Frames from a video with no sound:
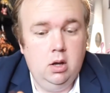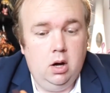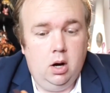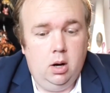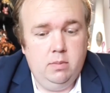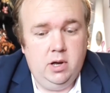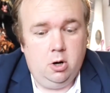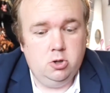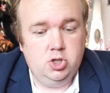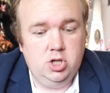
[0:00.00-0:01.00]
They
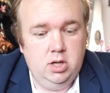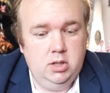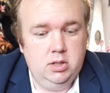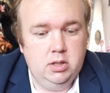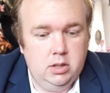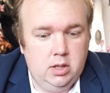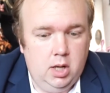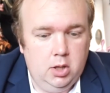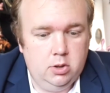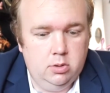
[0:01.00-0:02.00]
are shaded and
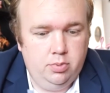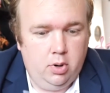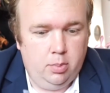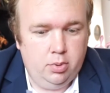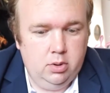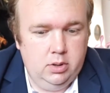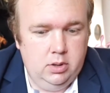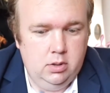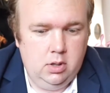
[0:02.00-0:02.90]
colored properly,